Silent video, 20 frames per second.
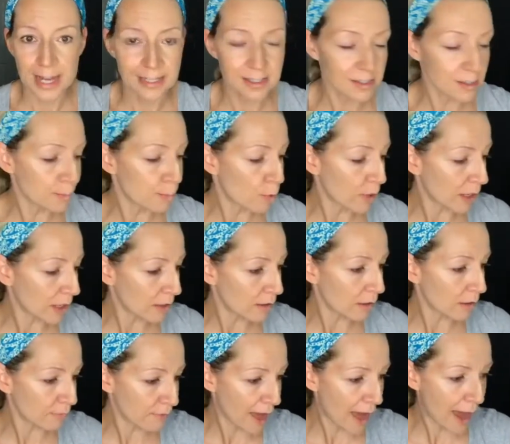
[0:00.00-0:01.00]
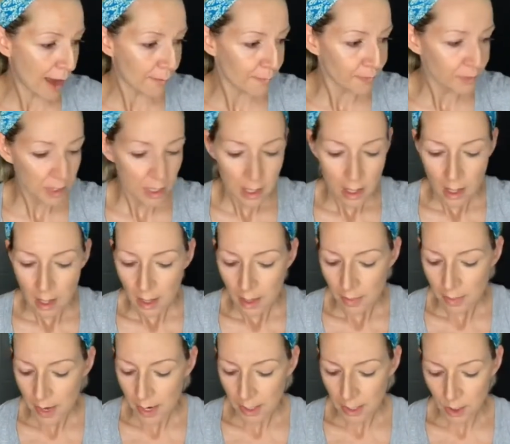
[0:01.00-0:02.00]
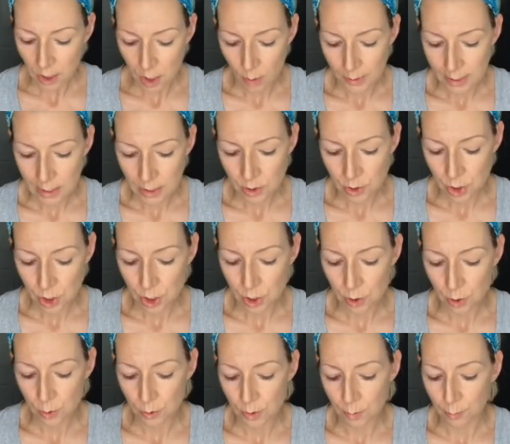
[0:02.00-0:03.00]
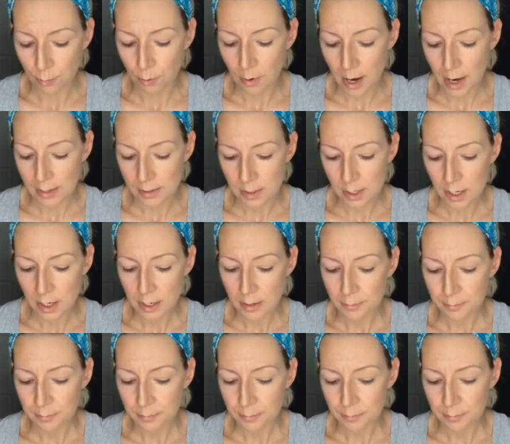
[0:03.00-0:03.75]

the point of that. And then I'm going to go into the bronzer